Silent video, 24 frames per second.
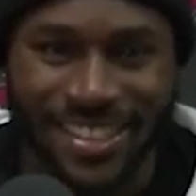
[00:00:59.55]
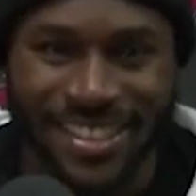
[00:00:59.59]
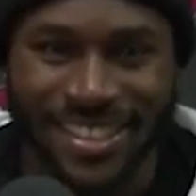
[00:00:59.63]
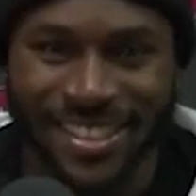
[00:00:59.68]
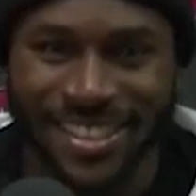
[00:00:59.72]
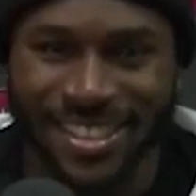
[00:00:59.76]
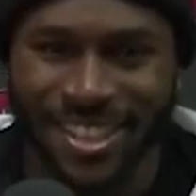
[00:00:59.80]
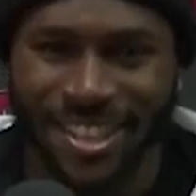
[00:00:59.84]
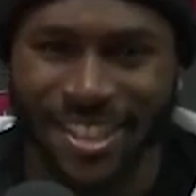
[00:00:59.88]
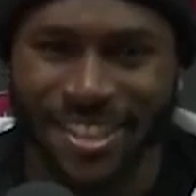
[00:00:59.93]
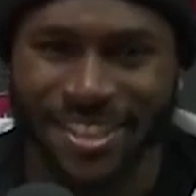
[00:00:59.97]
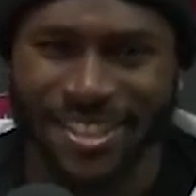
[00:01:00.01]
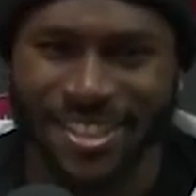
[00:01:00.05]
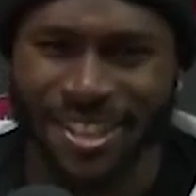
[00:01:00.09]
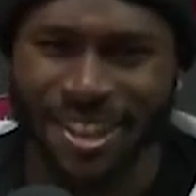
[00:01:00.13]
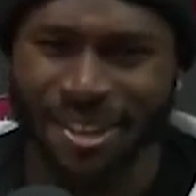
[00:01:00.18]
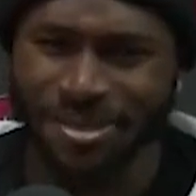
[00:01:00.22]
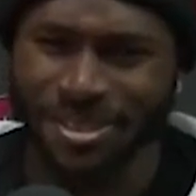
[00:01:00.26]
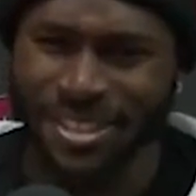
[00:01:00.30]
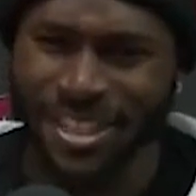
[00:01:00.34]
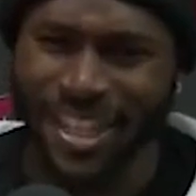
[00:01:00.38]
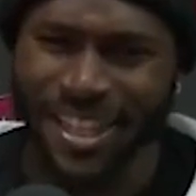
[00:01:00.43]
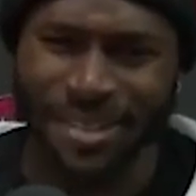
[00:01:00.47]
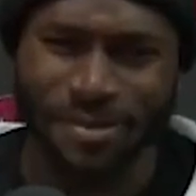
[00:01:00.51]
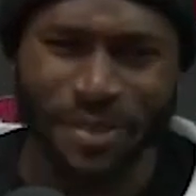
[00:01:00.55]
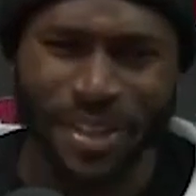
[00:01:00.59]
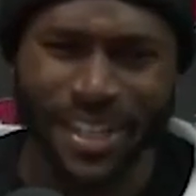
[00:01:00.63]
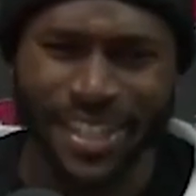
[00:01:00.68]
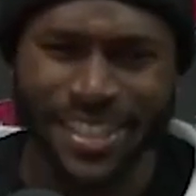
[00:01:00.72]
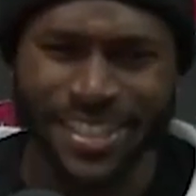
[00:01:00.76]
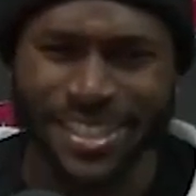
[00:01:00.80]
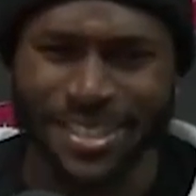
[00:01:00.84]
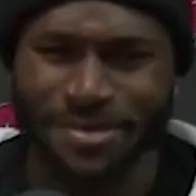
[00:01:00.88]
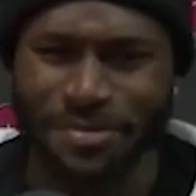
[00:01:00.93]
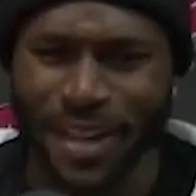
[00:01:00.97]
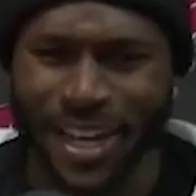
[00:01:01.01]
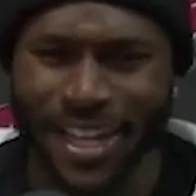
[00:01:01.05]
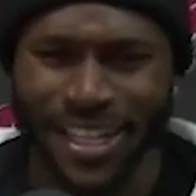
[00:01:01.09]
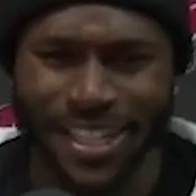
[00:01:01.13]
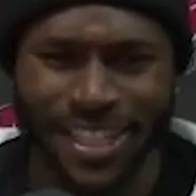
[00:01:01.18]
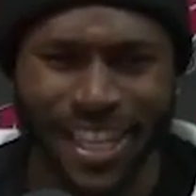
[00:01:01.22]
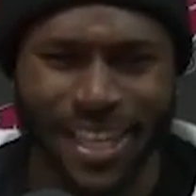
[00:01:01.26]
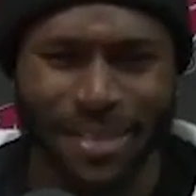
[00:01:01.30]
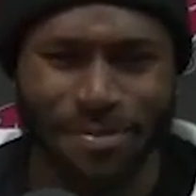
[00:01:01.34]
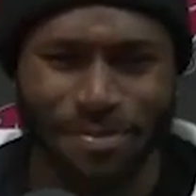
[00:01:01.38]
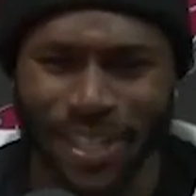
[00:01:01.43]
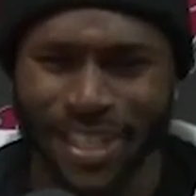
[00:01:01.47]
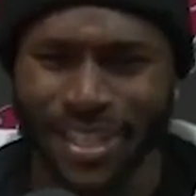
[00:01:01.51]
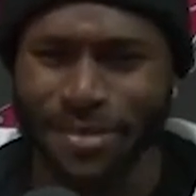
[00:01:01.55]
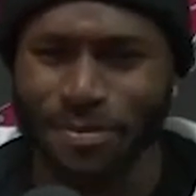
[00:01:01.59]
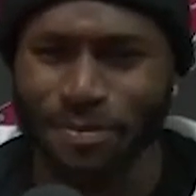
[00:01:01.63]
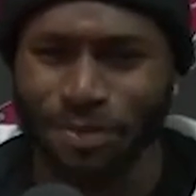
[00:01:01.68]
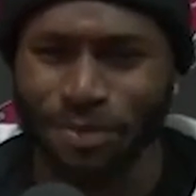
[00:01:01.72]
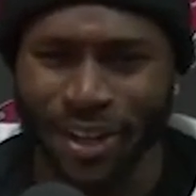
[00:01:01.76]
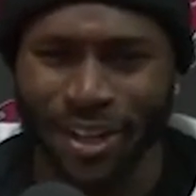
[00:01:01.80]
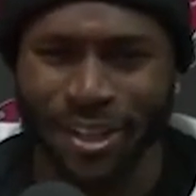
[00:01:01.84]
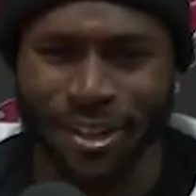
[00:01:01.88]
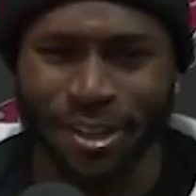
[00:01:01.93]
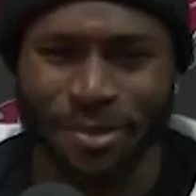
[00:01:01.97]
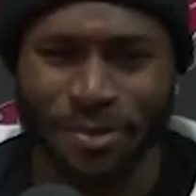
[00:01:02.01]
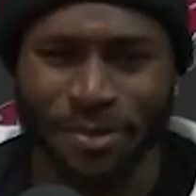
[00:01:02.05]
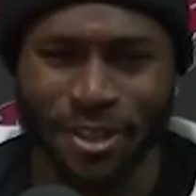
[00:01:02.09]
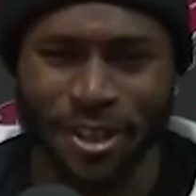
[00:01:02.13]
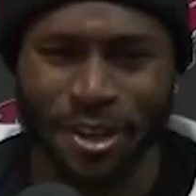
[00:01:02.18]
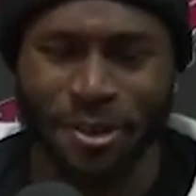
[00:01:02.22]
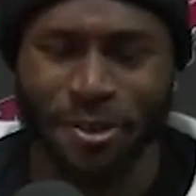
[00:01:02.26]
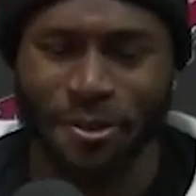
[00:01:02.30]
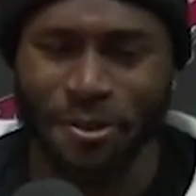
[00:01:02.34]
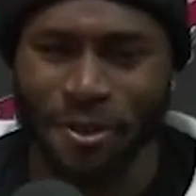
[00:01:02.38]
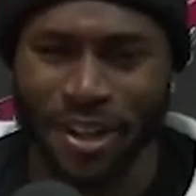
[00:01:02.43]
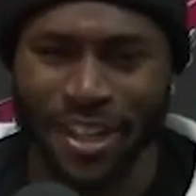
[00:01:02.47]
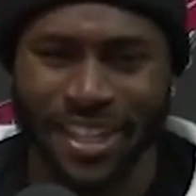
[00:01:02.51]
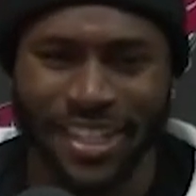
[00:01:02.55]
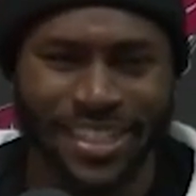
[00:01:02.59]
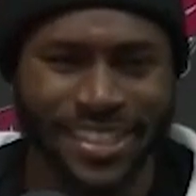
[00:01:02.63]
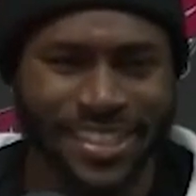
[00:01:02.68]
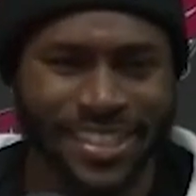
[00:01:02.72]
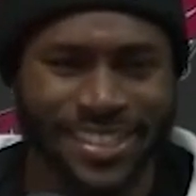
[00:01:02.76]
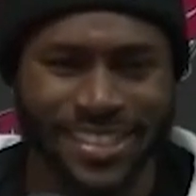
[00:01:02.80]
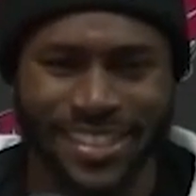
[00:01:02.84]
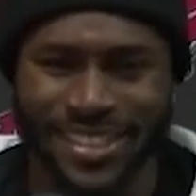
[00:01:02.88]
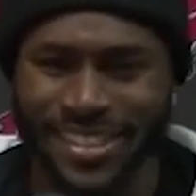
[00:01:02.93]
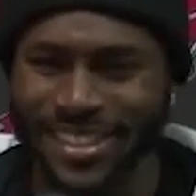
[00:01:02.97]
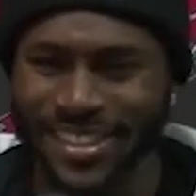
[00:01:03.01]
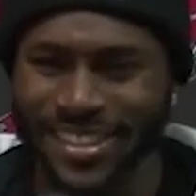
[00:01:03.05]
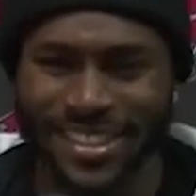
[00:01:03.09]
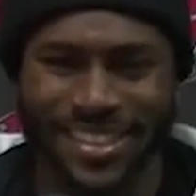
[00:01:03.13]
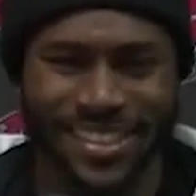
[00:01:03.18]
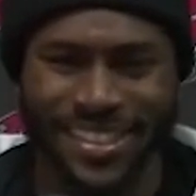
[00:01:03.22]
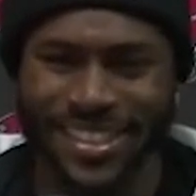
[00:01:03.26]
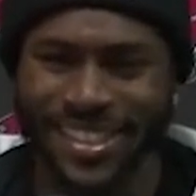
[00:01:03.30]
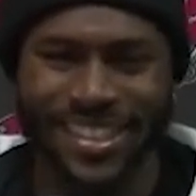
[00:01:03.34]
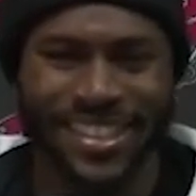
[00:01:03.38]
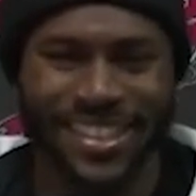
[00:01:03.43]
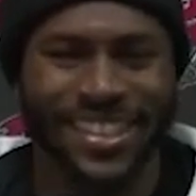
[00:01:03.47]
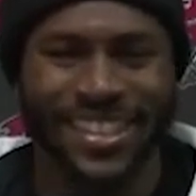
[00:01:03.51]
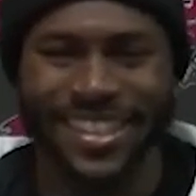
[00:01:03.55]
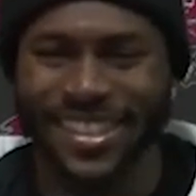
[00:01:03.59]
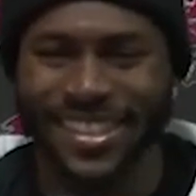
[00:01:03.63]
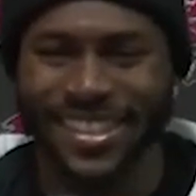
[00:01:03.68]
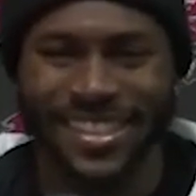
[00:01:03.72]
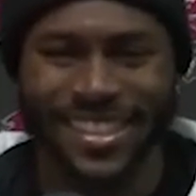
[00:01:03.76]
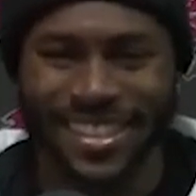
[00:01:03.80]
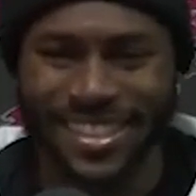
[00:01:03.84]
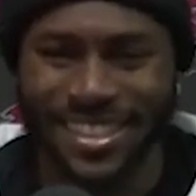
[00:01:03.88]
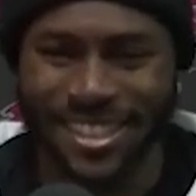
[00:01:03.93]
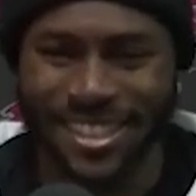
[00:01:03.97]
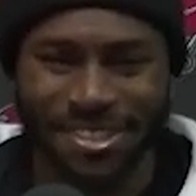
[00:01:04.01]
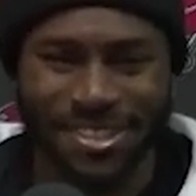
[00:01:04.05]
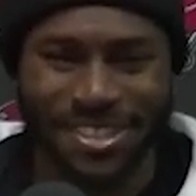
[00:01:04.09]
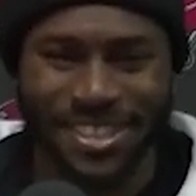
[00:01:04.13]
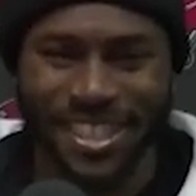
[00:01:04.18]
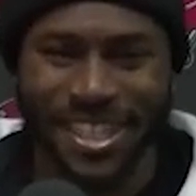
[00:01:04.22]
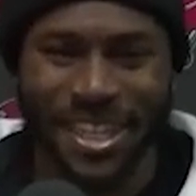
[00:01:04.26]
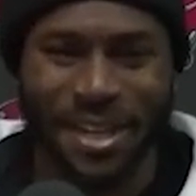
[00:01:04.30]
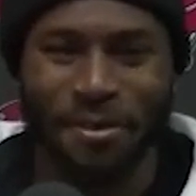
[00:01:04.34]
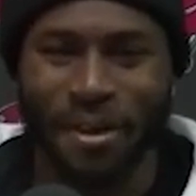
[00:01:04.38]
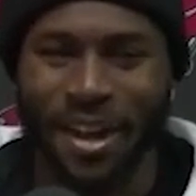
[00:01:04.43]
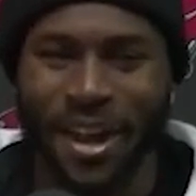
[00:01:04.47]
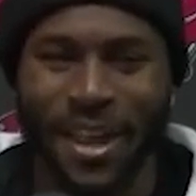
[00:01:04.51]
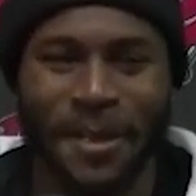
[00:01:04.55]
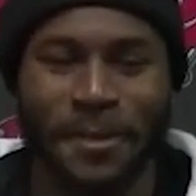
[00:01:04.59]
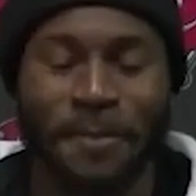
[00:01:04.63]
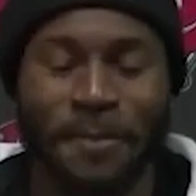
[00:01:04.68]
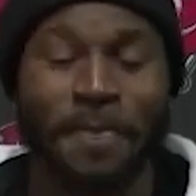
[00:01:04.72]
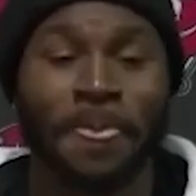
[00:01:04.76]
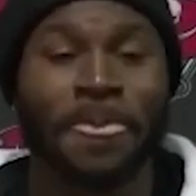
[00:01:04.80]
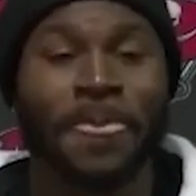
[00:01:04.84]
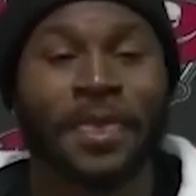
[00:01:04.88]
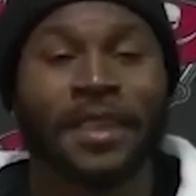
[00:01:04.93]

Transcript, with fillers: So, so I was like, man, somebody like playing a prank on me or what? Because this seem right.